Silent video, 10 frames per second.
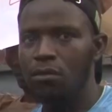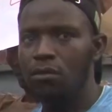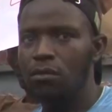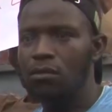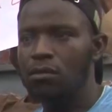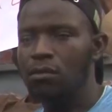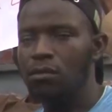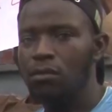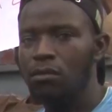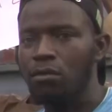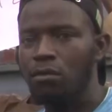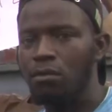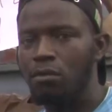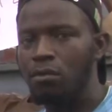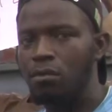
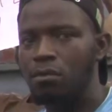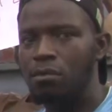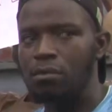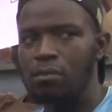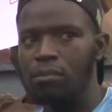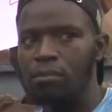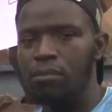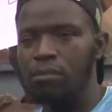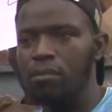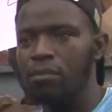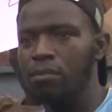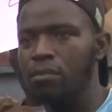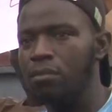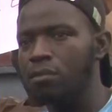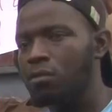
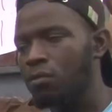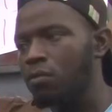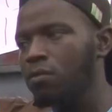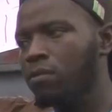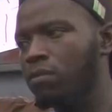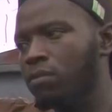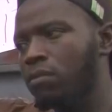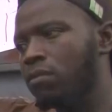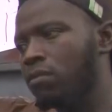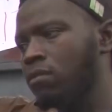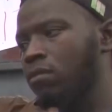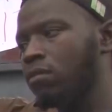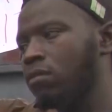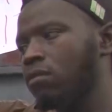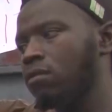[no speech]